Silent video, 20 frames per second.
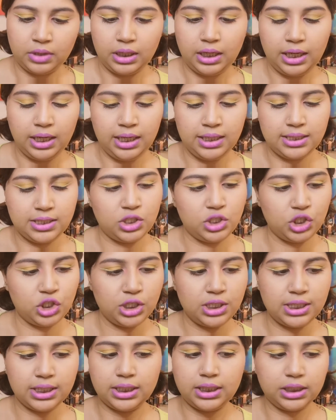It's
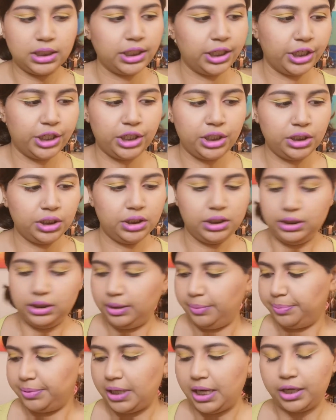just a clear
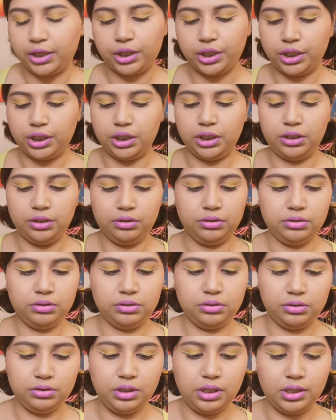lip lacquer,
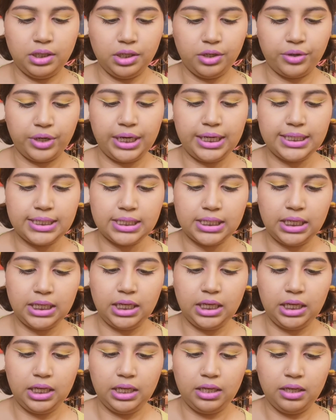nothing
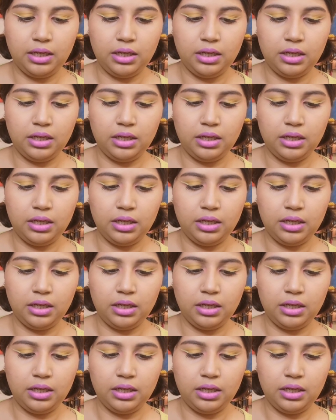crazy.